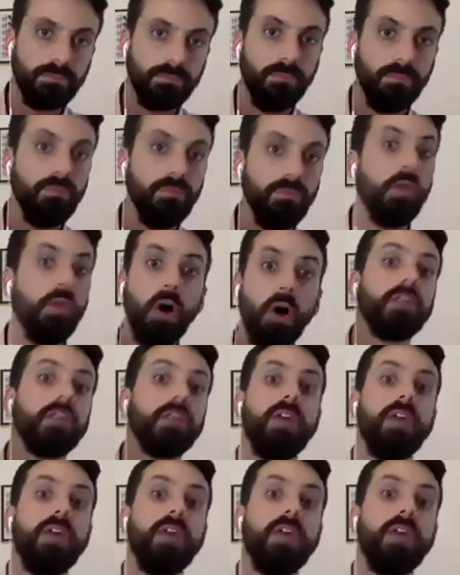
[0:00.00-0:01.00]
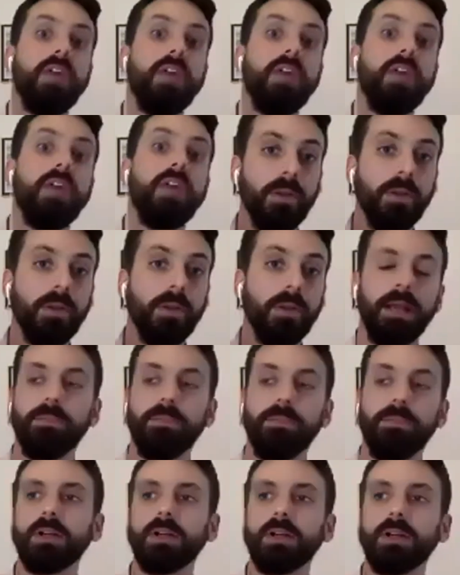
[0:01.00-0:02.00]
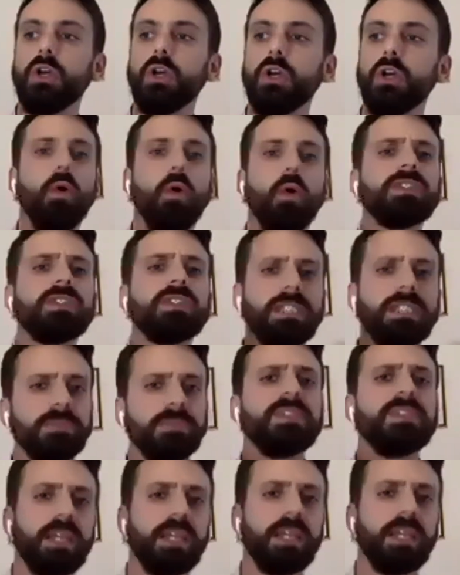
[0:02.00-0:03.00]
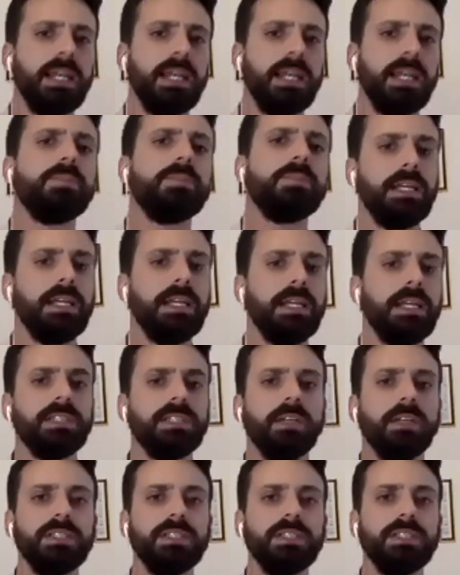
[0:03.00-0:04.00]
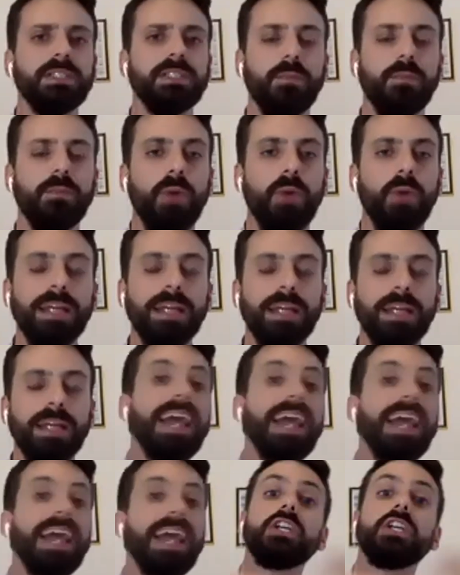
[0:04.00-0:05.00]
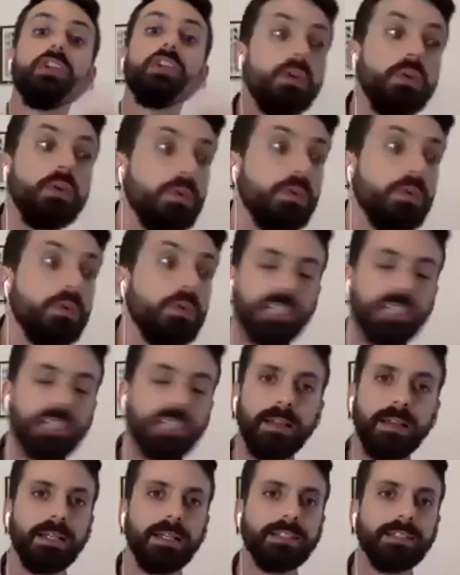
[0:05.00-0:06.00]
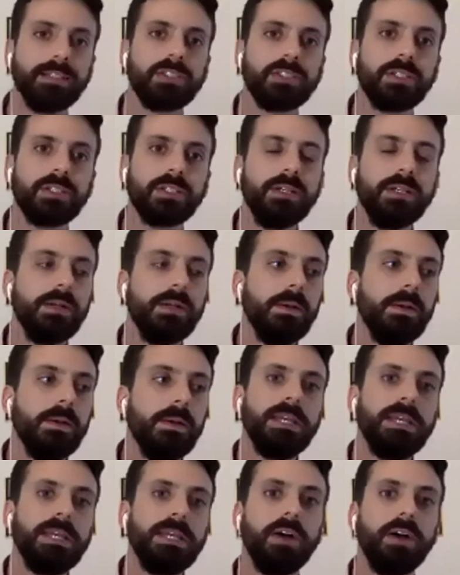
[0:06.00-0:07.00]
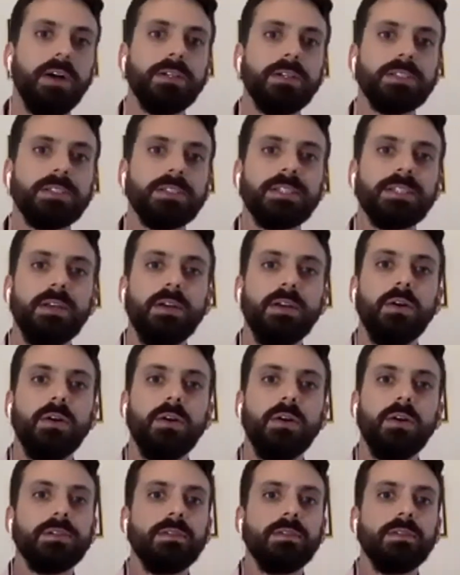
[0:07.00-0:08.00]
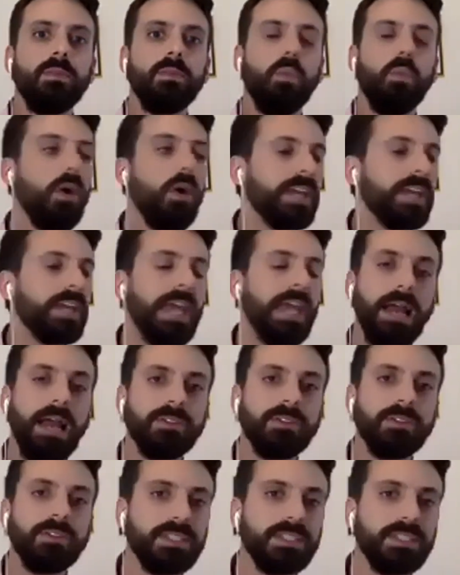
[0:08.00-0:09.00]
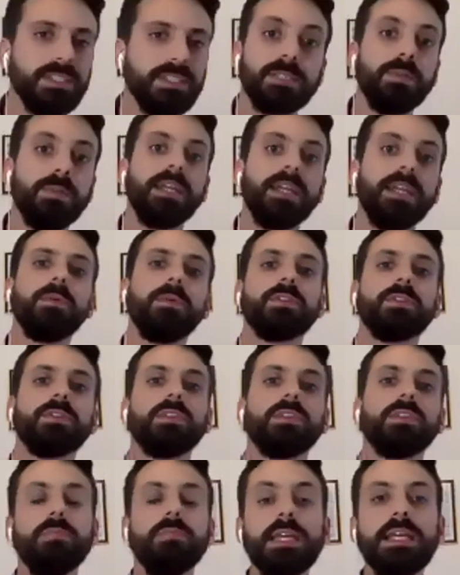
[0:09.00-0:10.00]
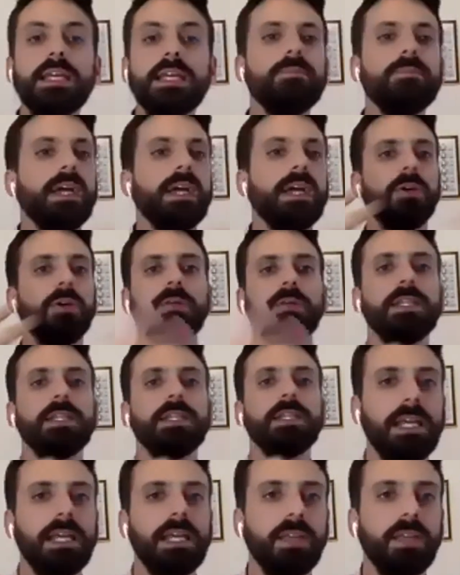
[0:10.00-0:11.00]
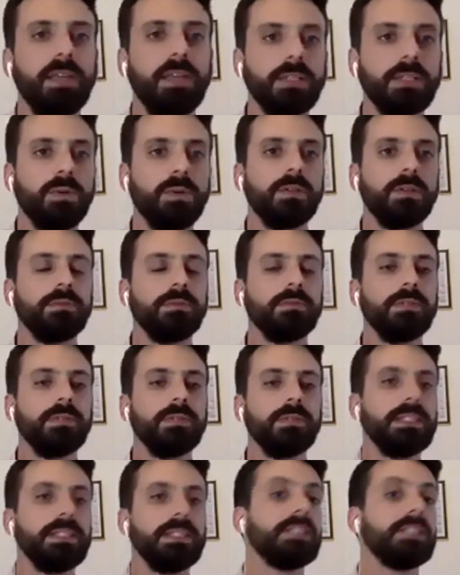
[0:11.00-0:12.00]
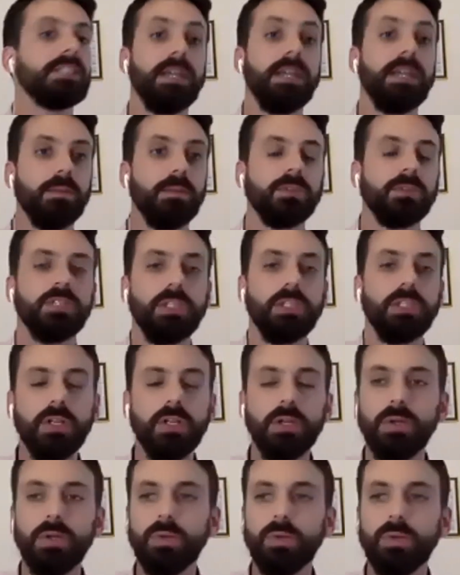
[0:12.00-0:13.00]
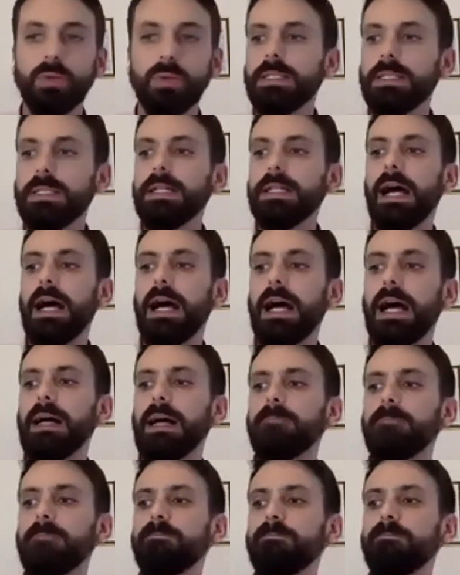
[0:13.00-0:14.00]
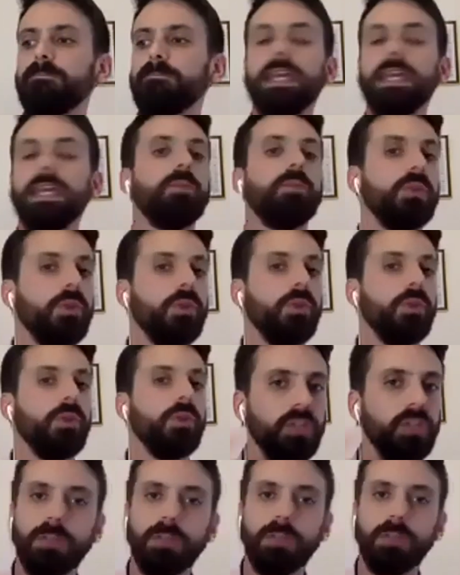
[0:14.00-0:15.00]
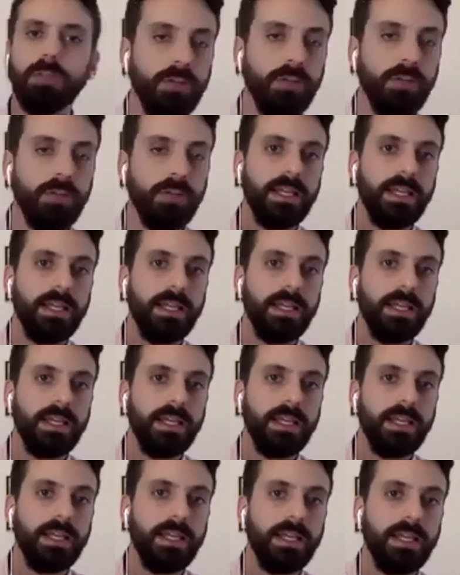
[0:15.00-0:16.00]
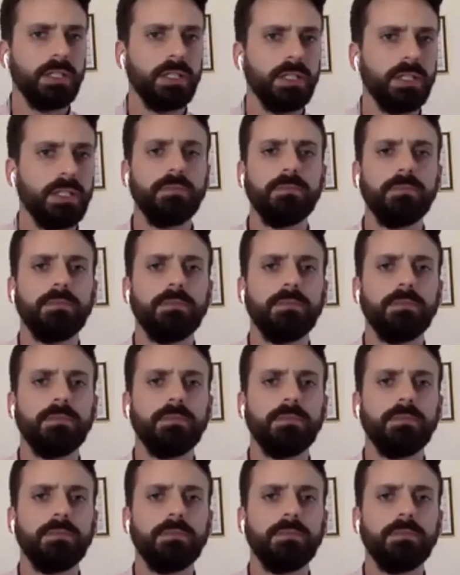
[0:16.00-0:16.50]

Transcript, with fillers: not that, not a black box, or systems that can explain themselves in some way. And it's a huge challenge because what counts as explainable to me might not be the same thing as what is explainable to you. Um, it will also depend on the application.